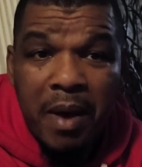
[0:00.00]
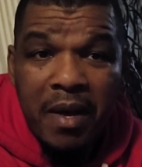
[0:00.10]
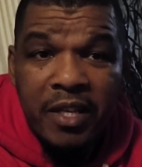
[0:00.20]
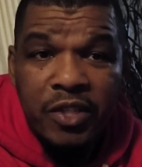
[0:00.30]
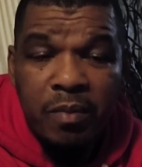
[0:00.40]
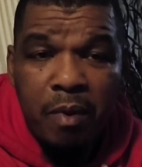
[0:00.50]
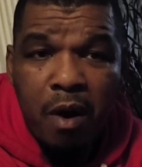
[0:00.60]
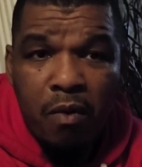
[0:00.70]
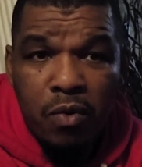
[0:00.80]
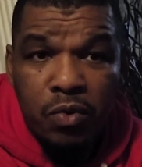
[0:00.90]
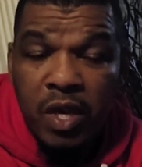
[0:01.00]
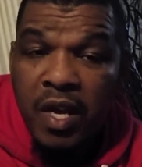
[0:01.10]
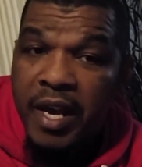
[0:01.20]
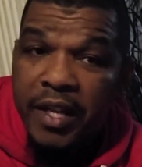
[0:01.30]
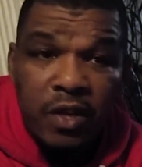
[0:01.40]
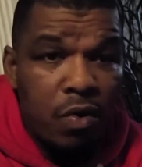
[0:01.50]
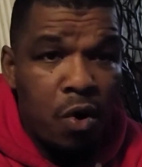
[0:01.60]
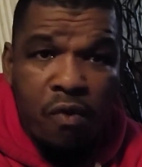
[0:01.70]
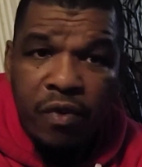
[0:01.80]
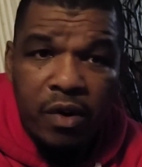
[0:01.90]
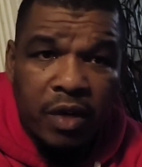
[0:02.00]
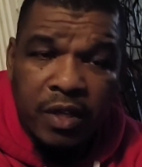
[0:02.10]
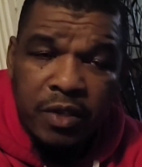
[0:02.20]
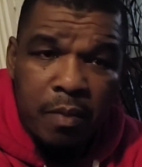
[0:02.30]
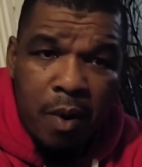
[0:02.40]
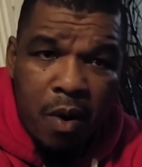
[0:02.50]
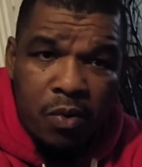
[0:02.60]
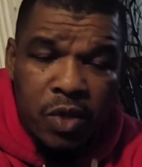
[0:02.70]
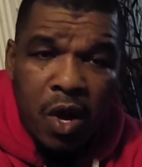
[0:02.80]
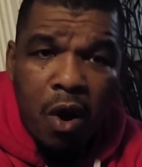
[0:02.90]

about his tomorrows and don't overlook his tomorrows?